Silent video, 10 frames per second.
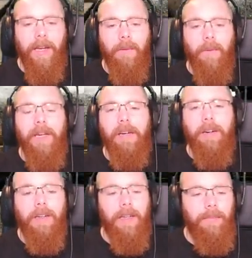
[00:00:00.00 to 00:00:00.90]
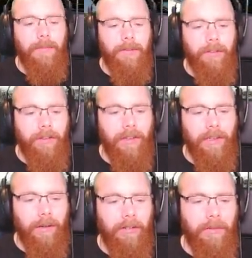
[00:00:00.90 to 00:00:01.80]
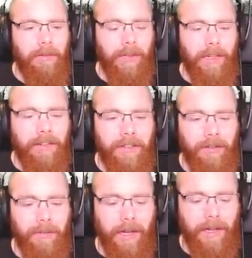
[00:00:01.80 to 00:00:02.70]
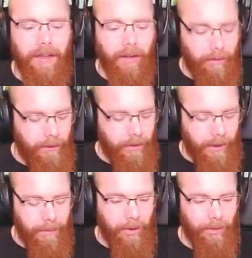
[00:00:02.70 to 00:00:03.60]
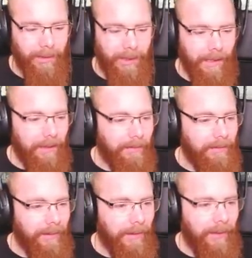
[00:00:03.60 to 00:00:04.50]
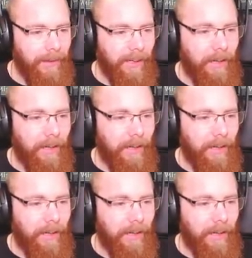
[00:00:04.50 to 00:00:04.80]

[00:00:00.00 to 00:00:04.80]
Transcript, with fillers: yeah, went and got them sorted, got some ballistas made. I've got them on me now, and I